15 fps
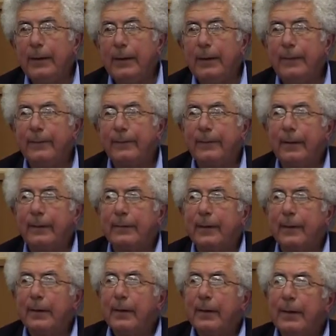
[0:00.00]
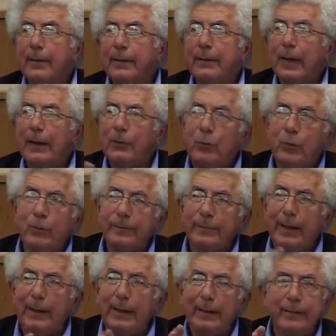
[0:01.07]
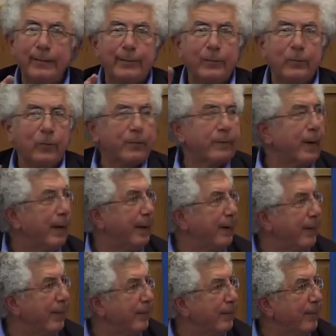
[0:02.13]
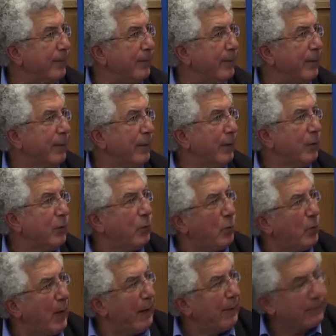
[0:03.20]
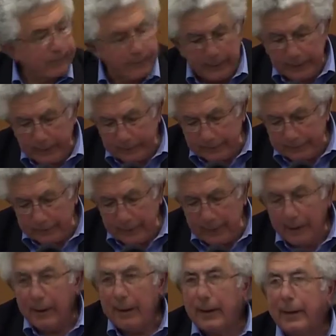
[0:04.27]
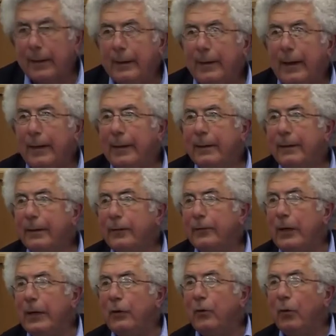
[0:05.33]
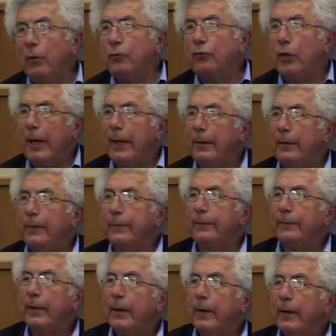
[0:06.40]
is that there are 2 sides to Zionism, 2 aspects. Like the Greek god Janus,